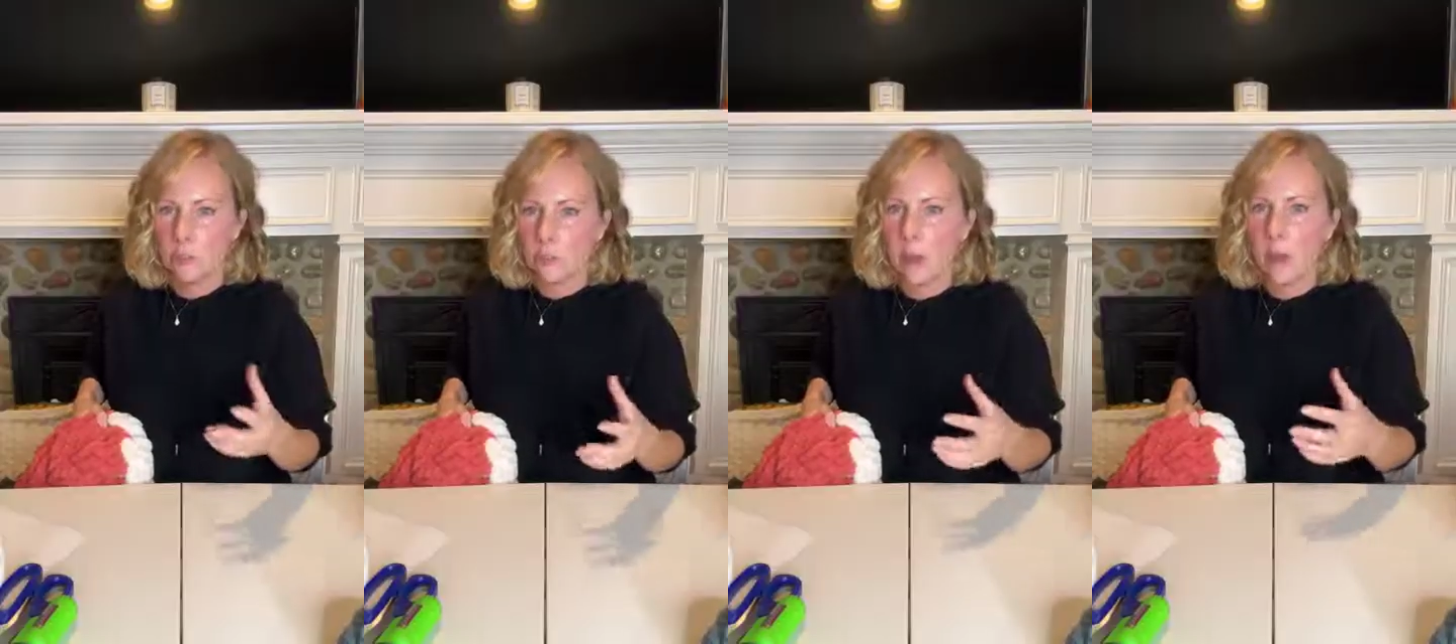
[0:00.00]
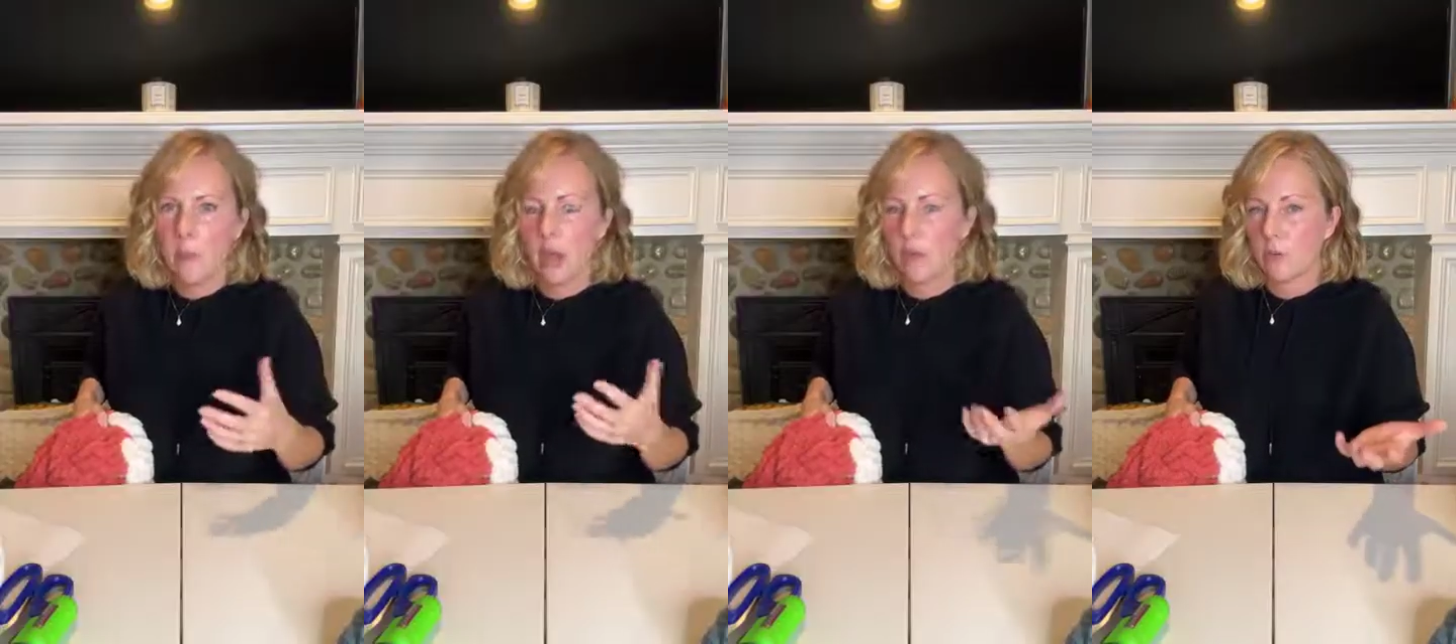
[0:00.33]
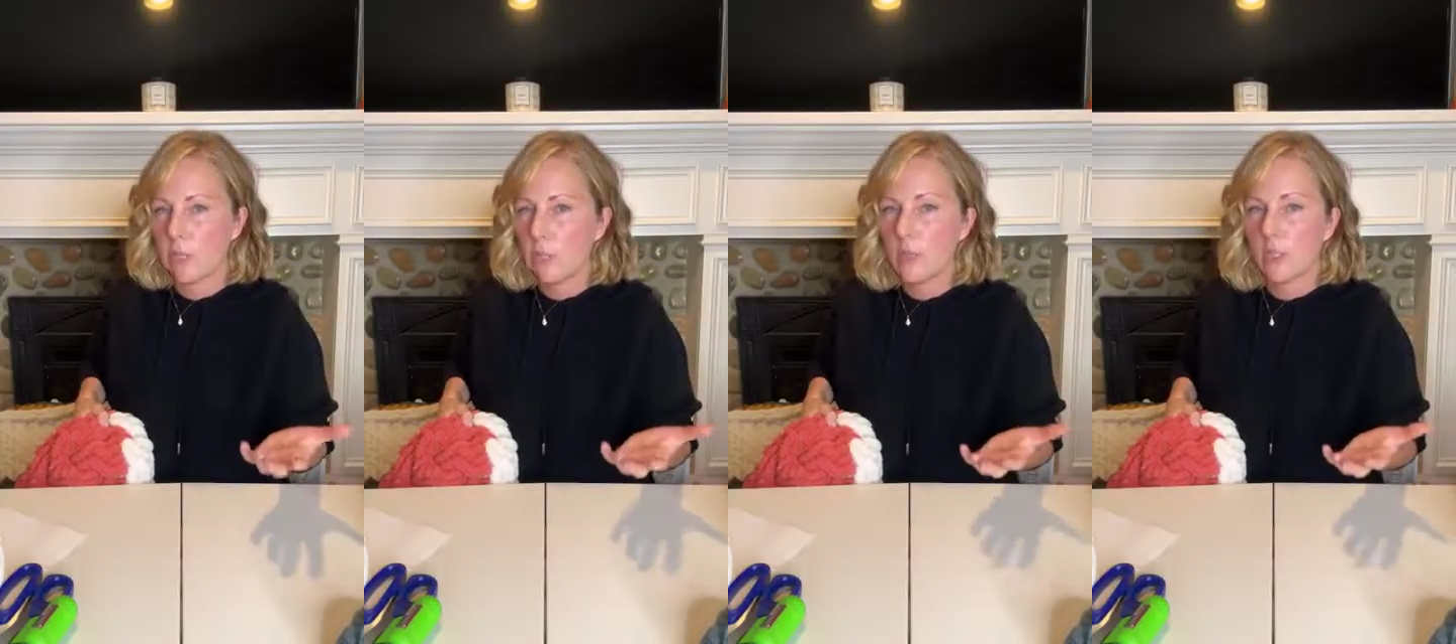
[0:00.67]
Here's my
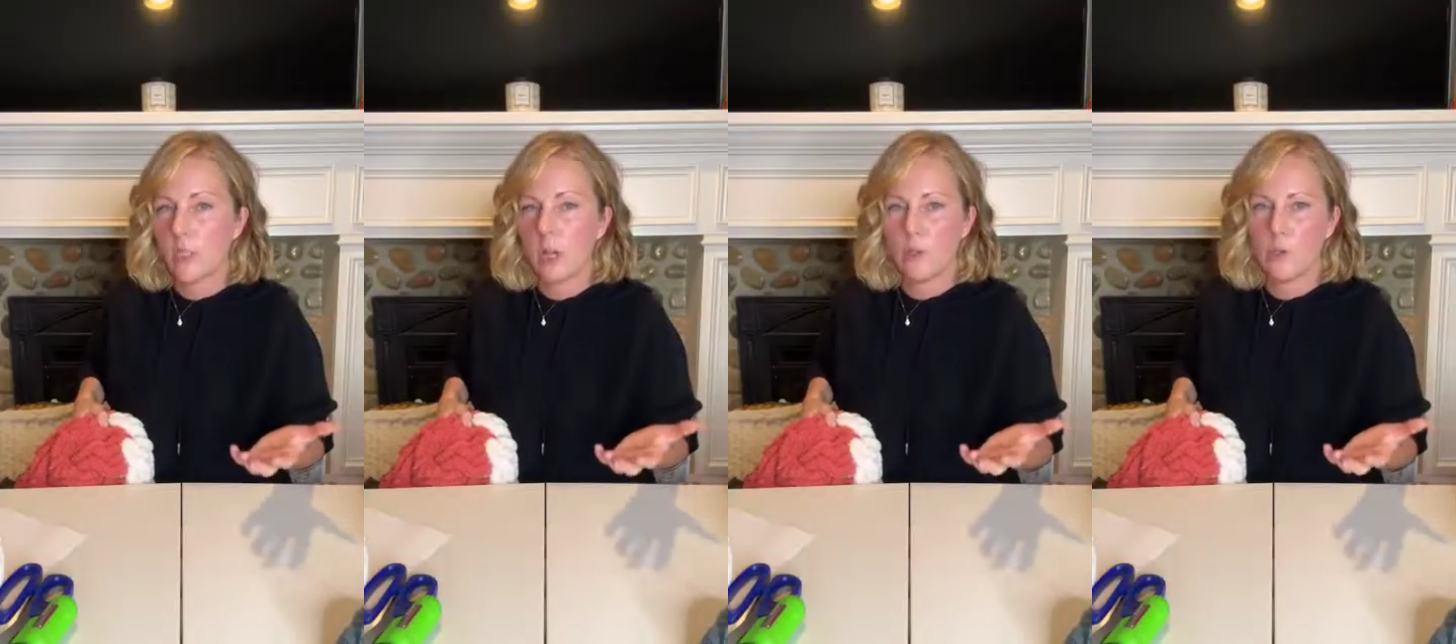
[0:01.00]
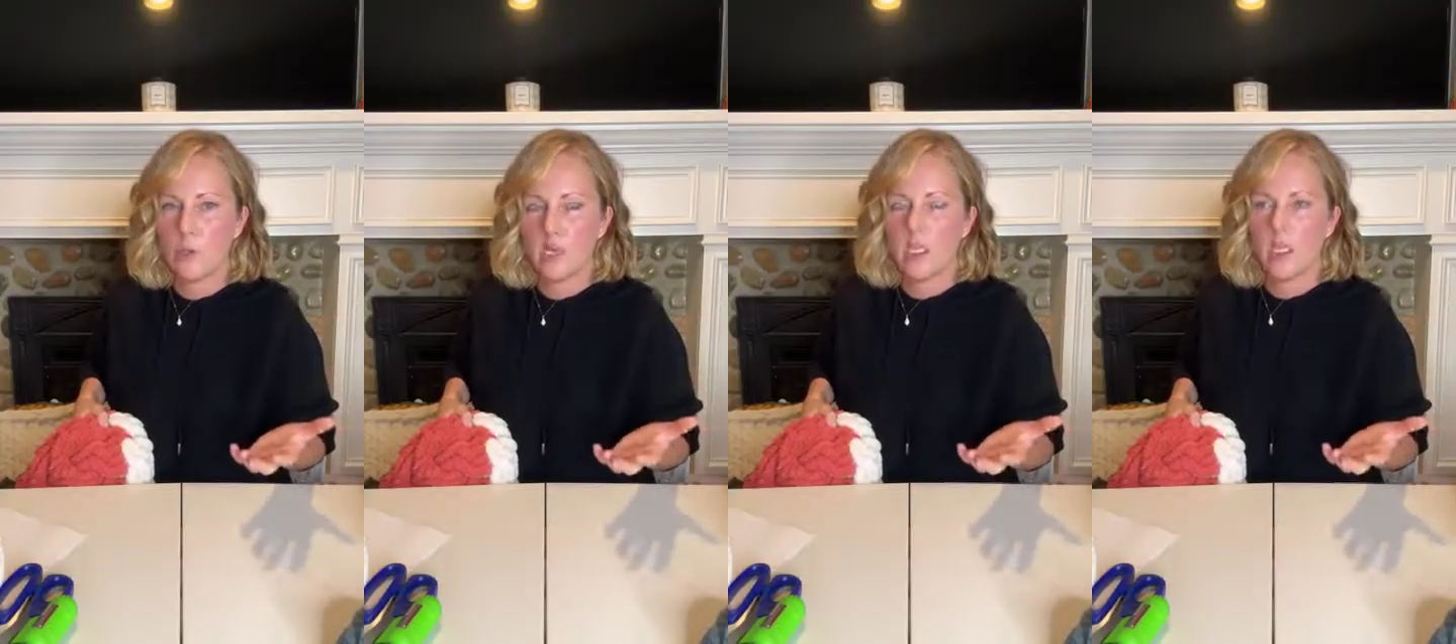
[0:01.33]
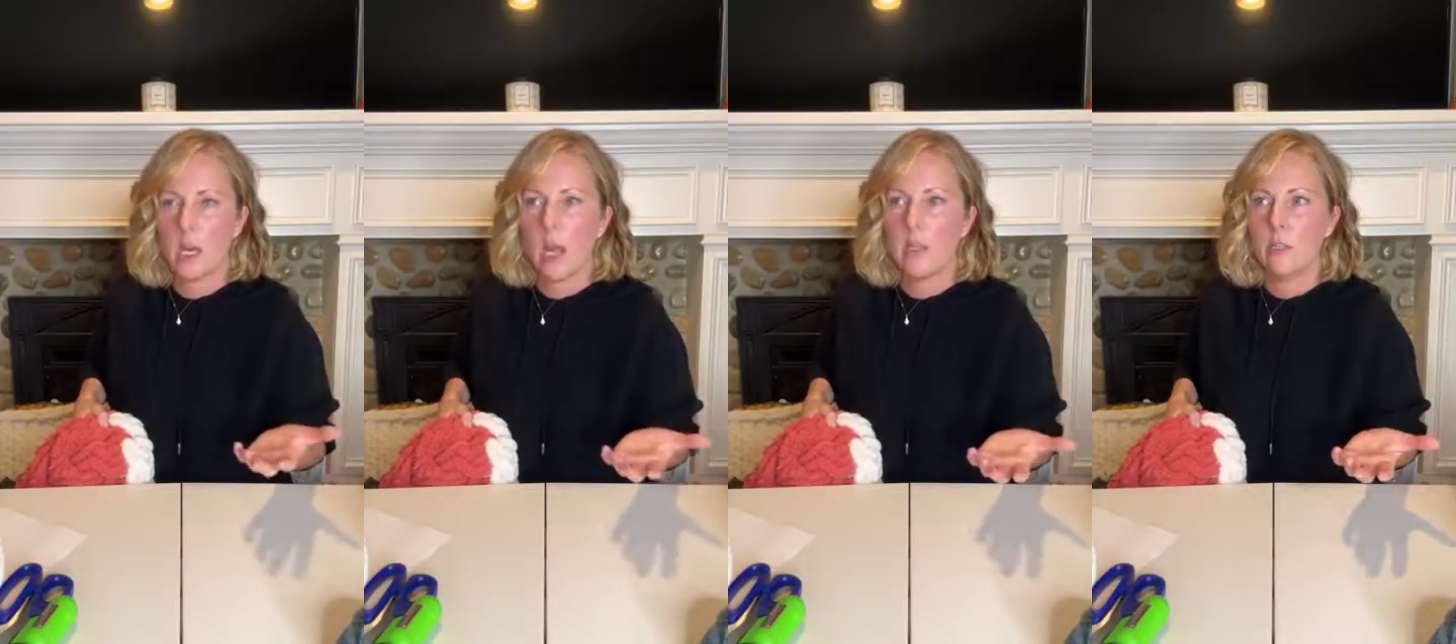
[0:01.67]
pattern. Here's the color
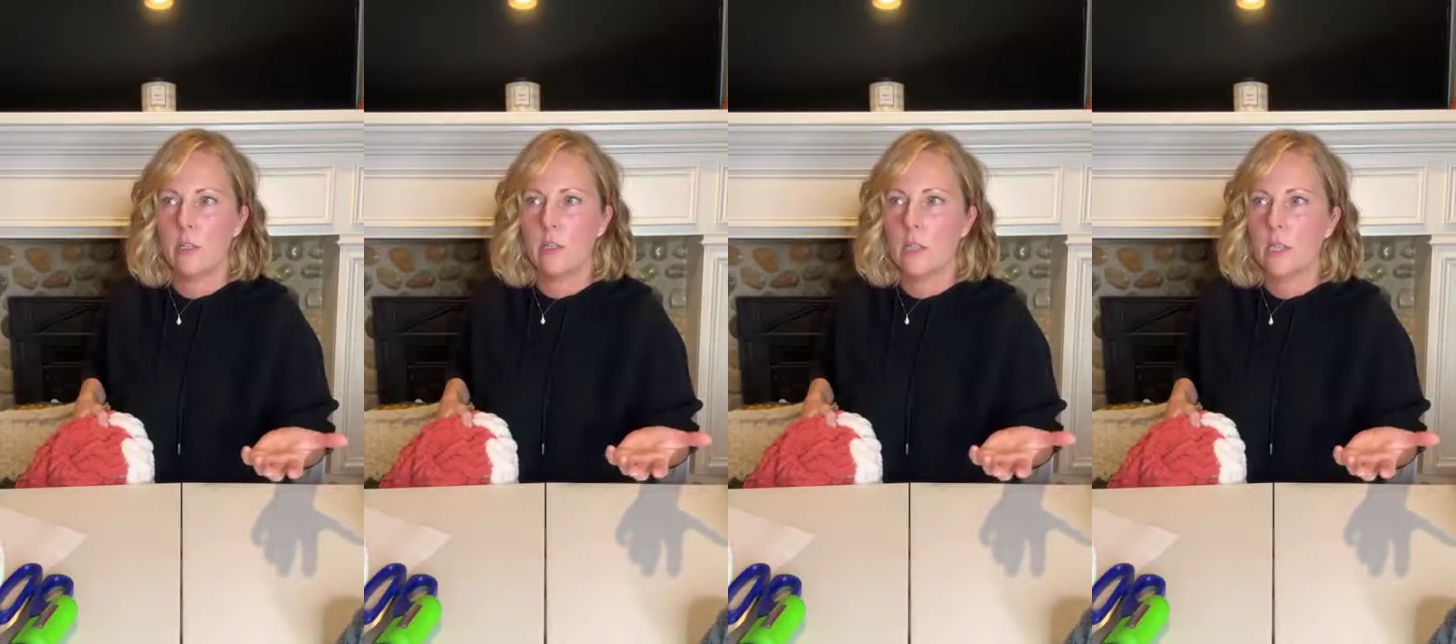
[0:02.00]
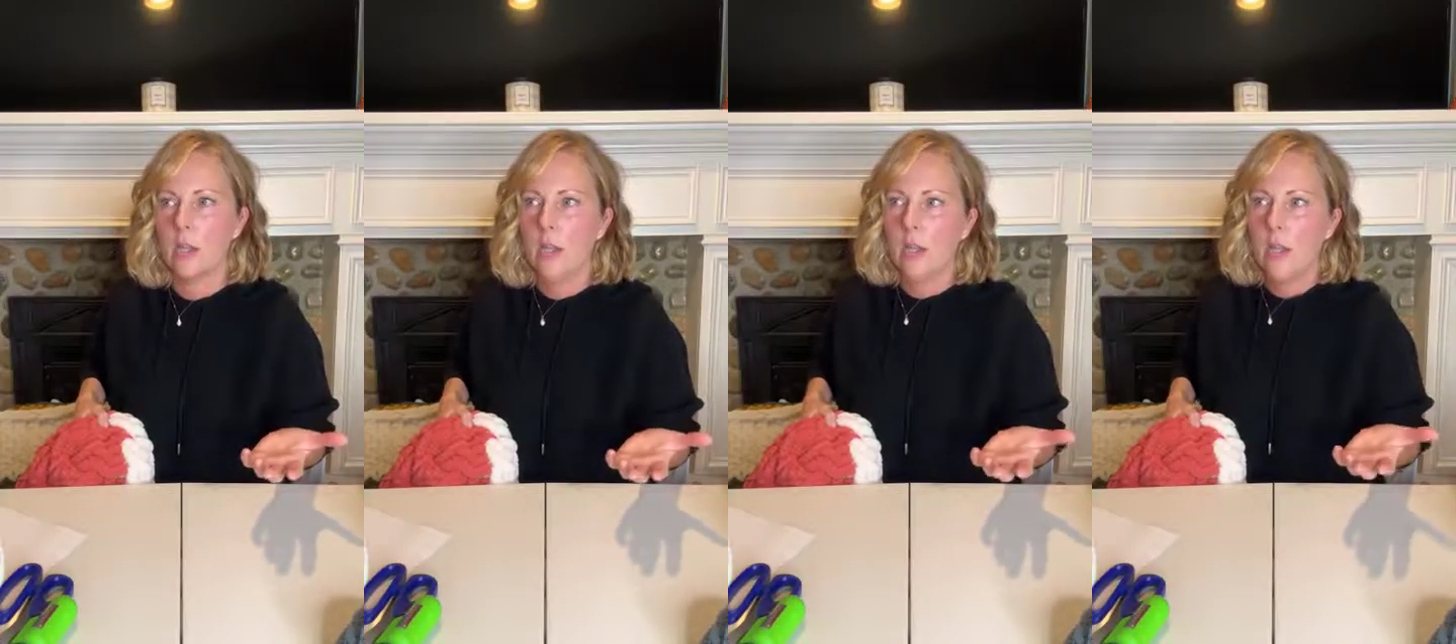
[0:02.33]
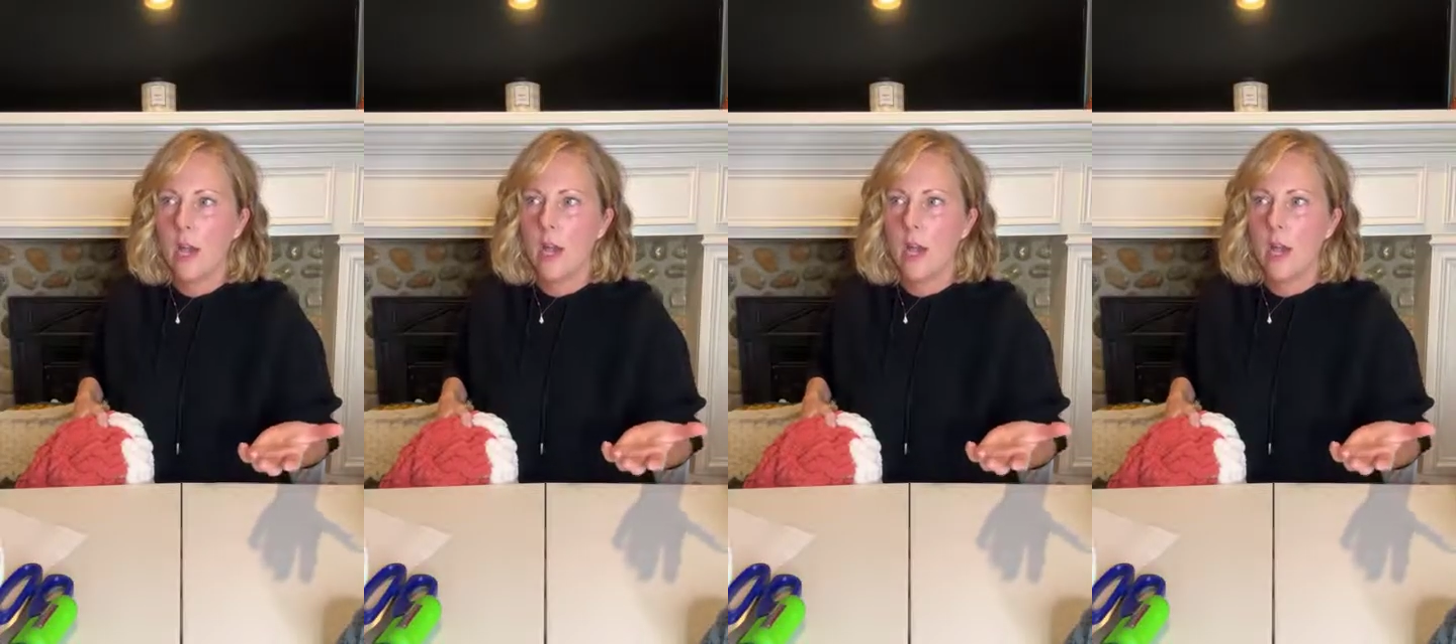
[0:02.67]
choices I use.